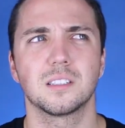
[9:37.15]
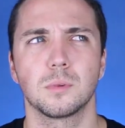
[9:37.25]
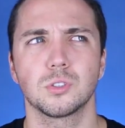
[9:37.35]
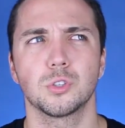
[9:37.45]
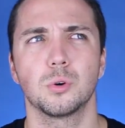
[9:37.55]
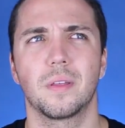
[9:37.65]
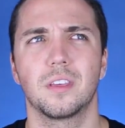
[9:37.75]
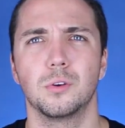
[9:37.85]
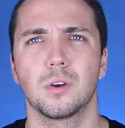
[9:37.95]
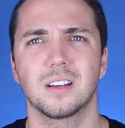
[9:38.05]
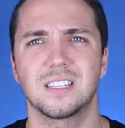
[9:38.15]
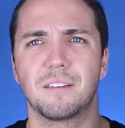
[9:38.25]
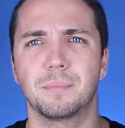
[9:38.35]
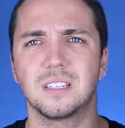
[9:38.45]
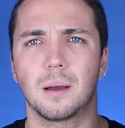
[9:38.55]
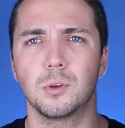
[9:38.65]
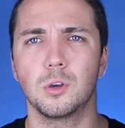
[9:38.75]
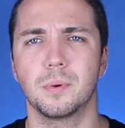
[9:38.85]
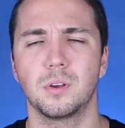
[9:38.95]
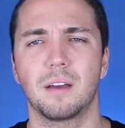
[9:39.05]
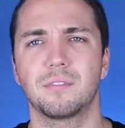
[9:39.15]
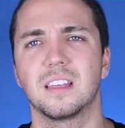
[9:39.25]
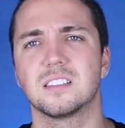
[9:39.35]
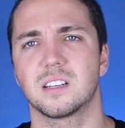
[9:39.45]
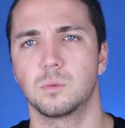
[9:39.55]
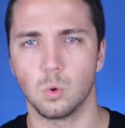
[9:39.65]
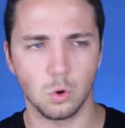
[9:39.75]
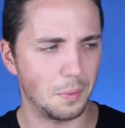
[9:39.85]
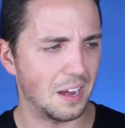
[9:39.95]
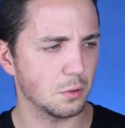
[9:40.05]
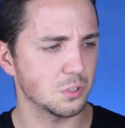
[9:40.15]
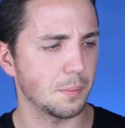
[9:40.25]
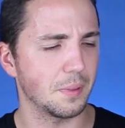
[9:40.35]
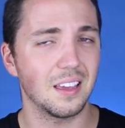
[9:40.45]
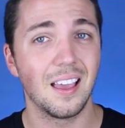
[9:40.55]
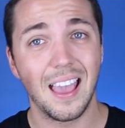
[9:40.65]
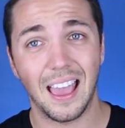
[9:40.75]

I'm not sure whether you guys have Big W, but you have things like Walmart or something,